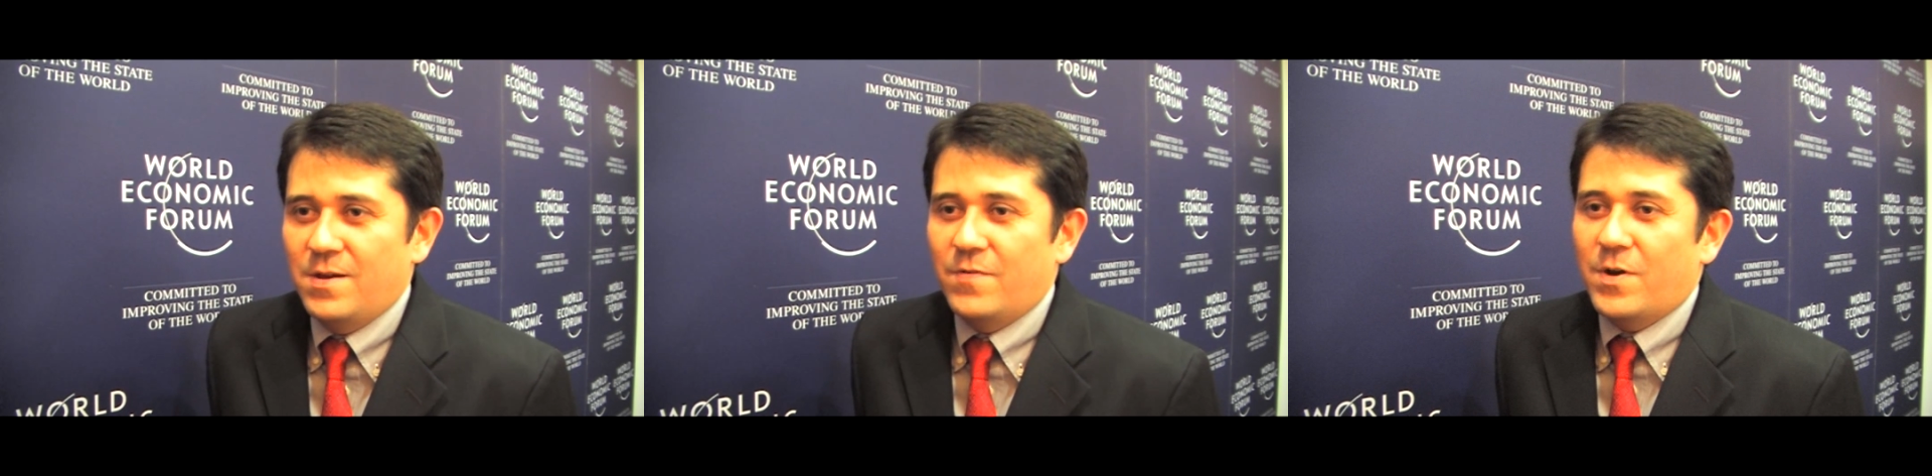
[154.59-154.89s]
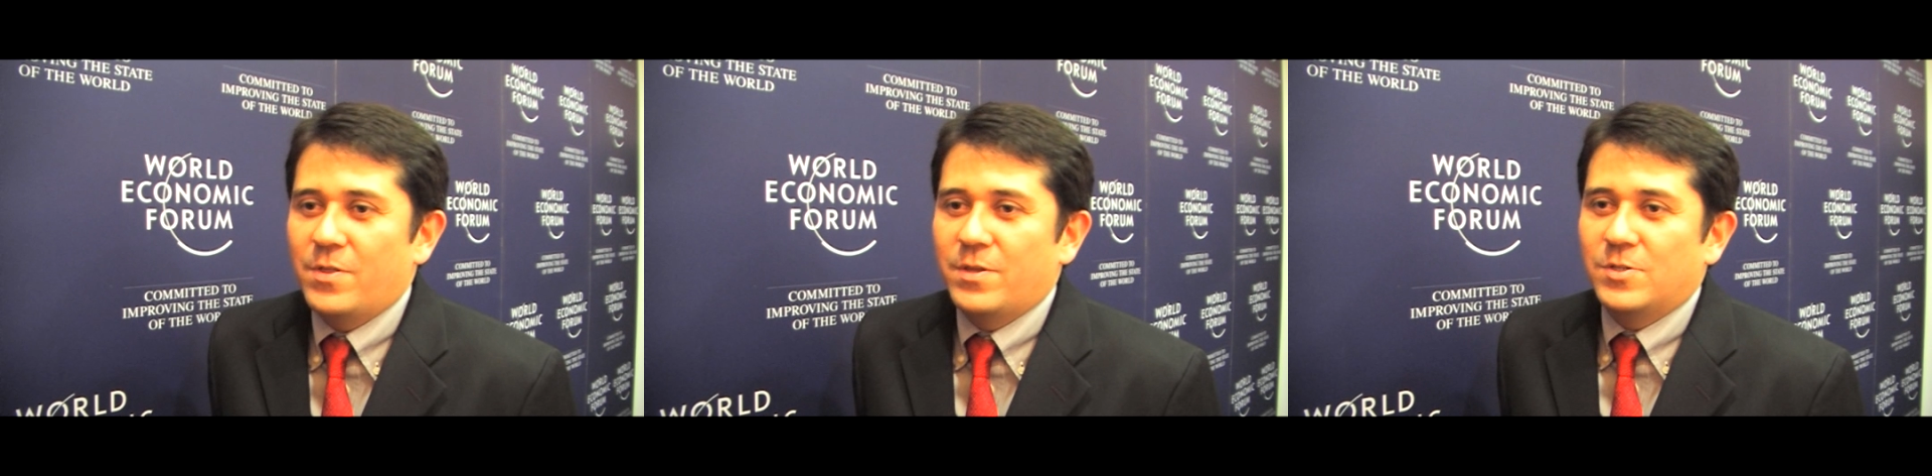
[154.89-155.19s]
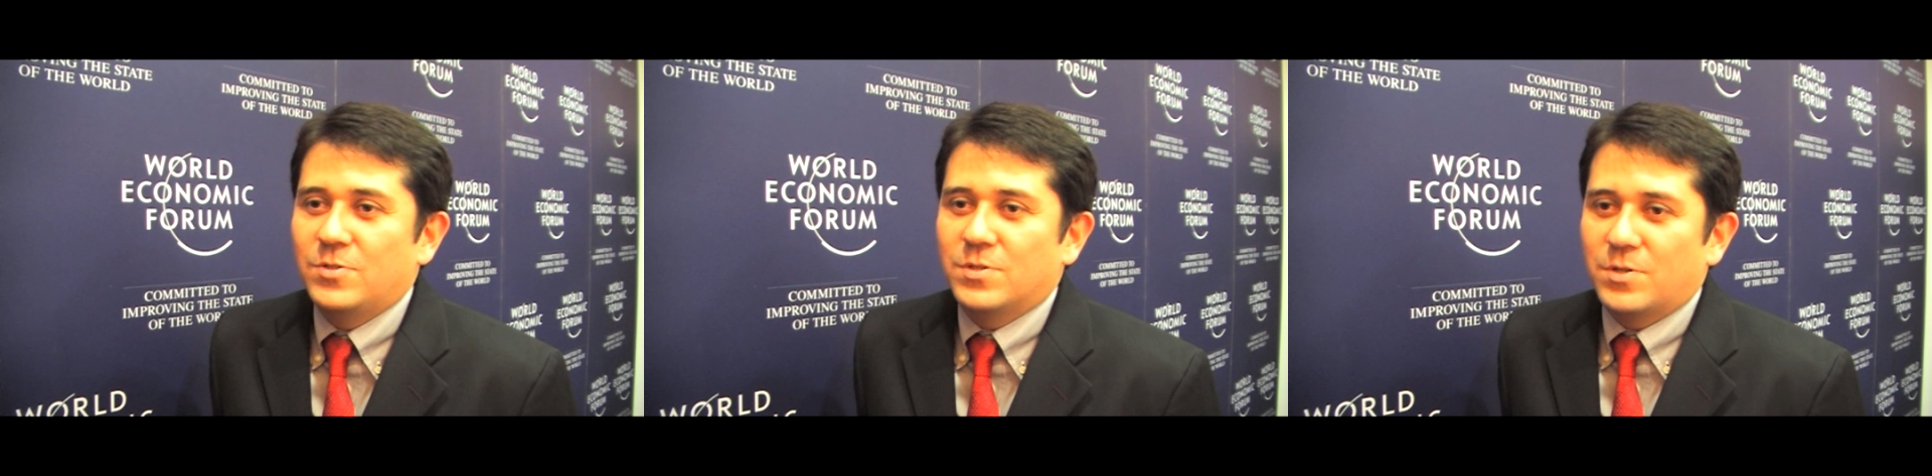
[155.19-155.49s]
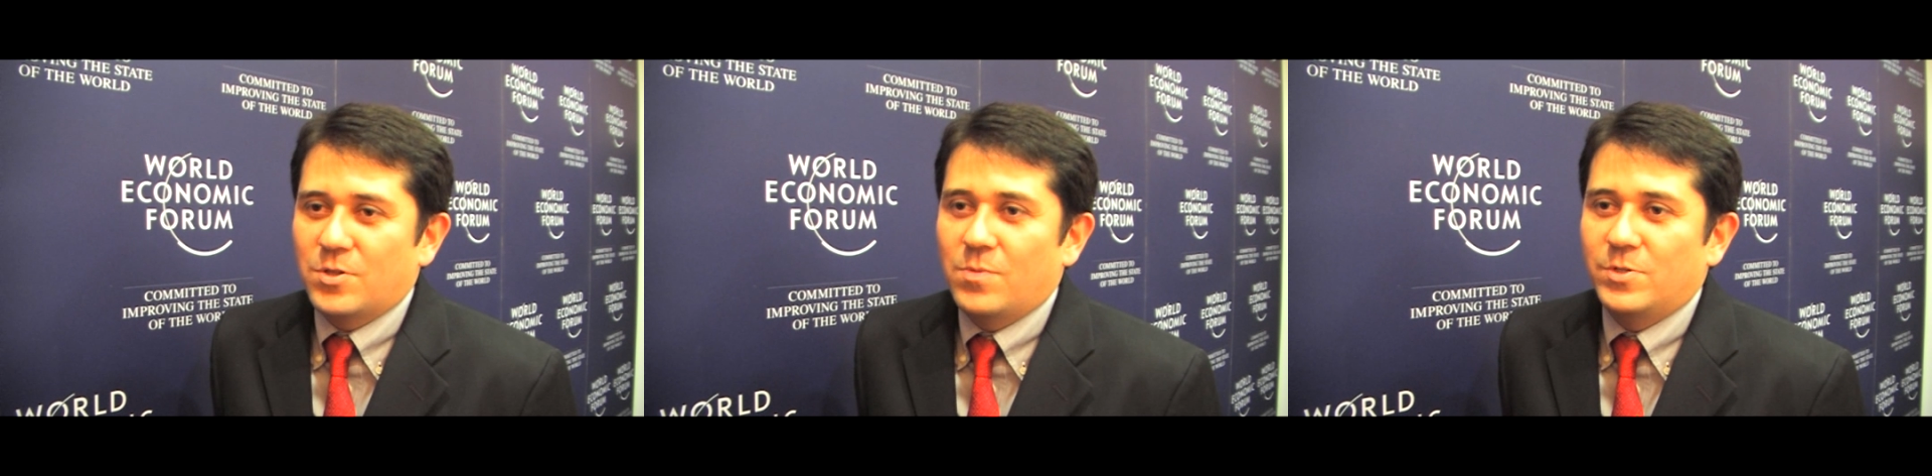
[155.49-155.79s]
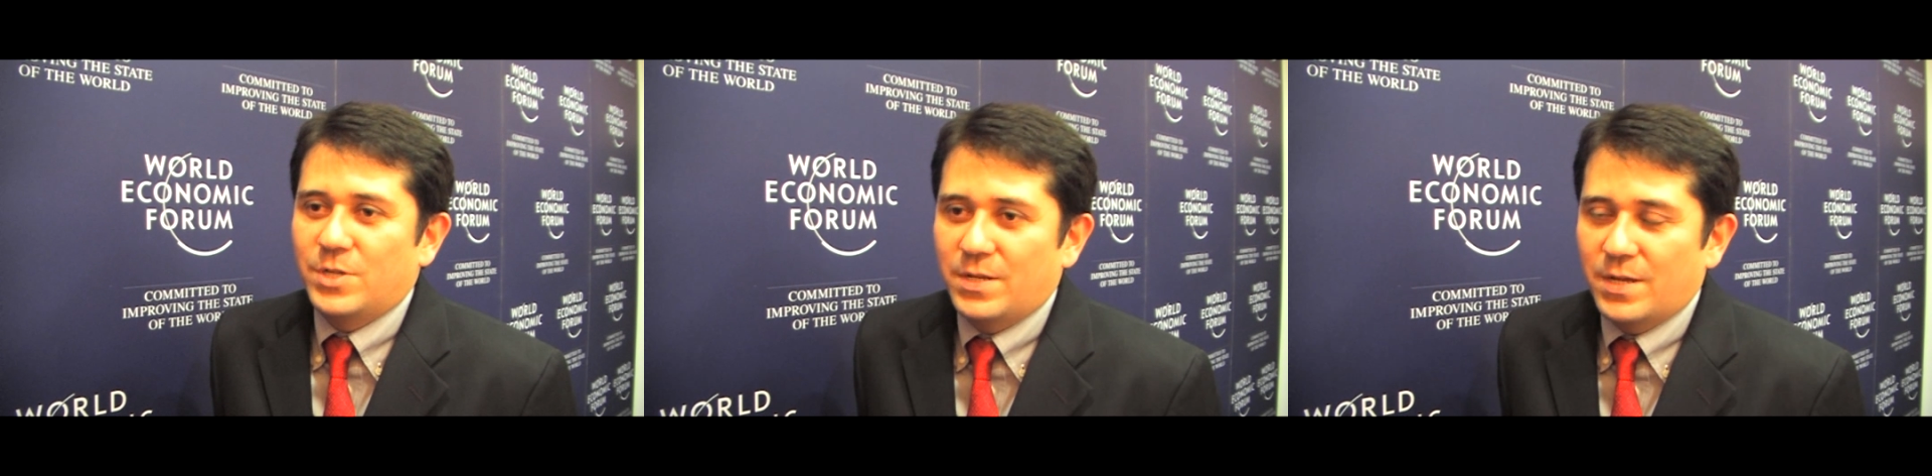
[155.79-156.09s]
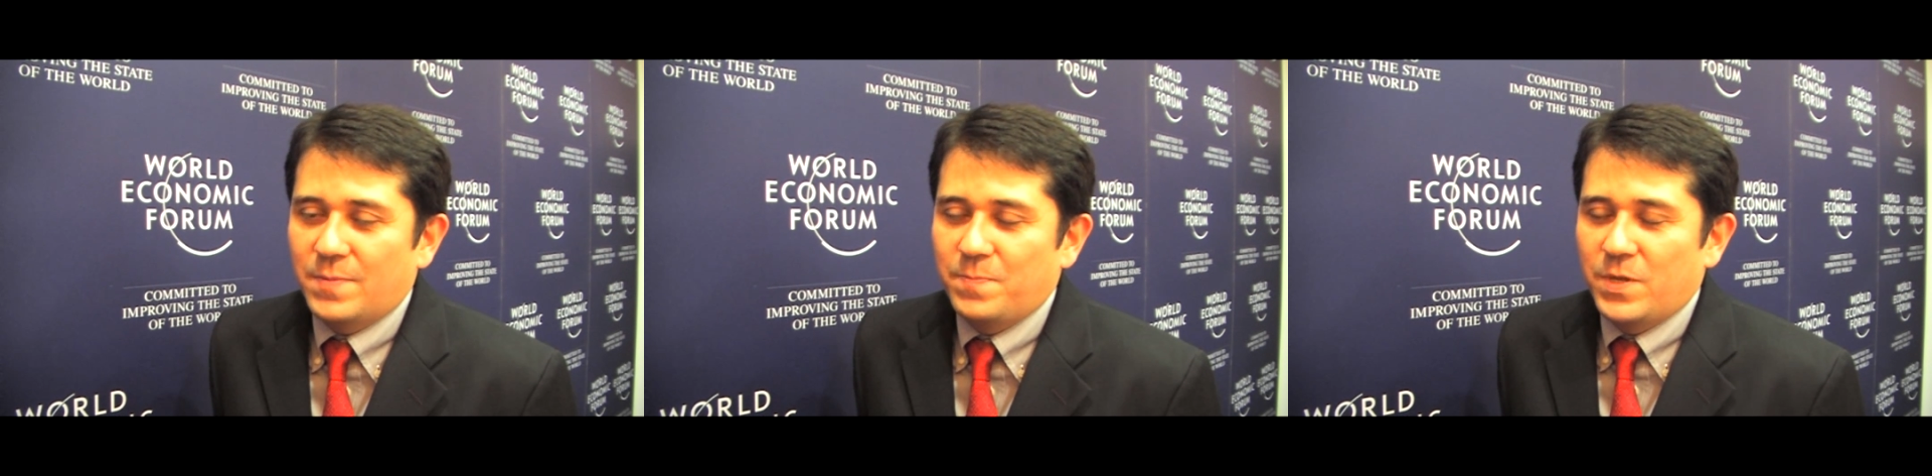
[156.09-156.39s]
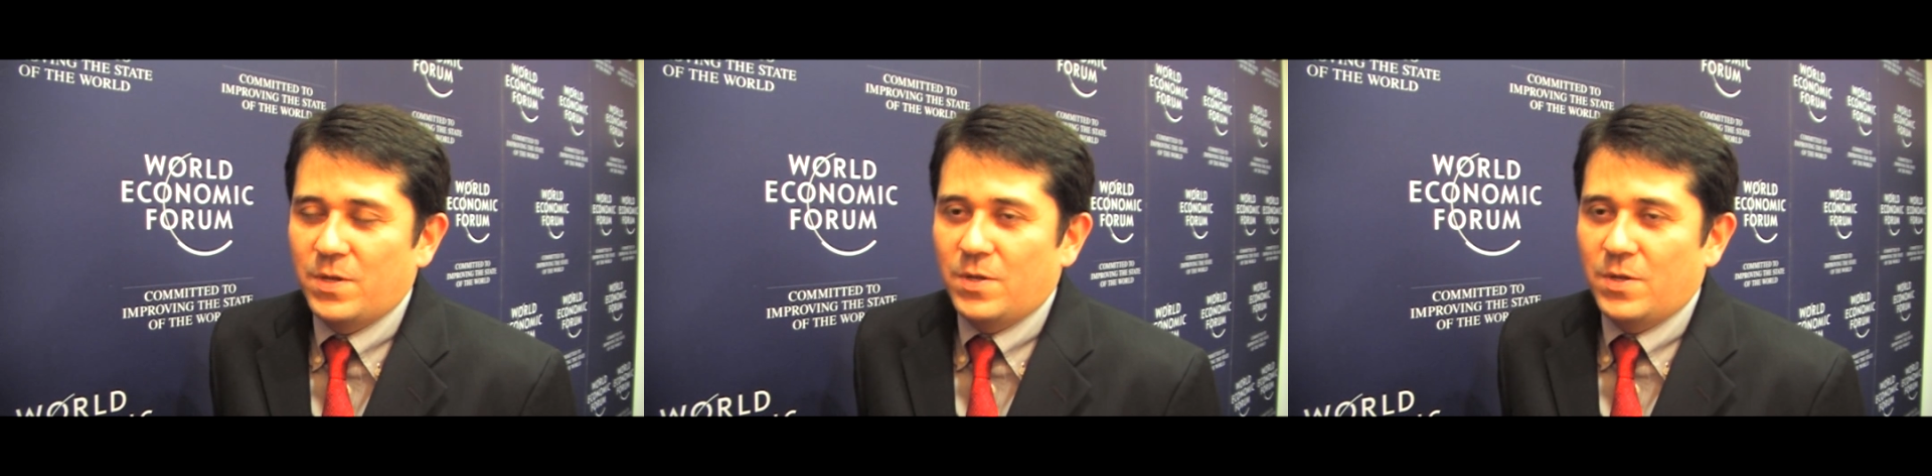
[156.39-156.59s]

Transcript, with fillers: of all the issues on the global agenda.